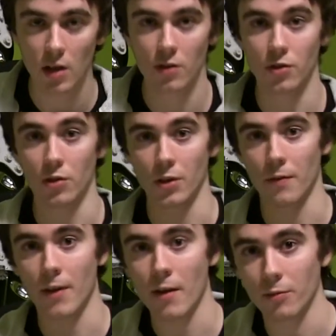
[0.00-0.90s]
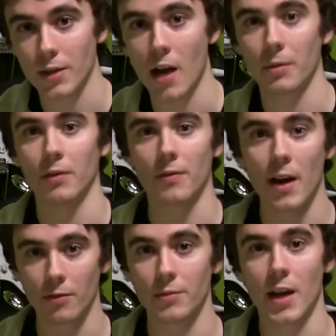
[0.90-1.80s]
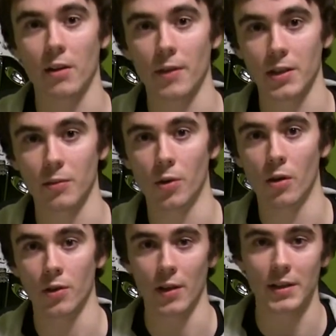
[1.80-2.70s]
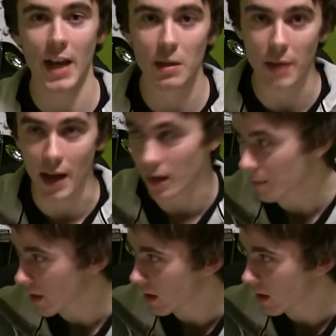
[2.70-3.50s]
So you get 5 from tapping, 5 from sacrificing them all, you're at 10 mana,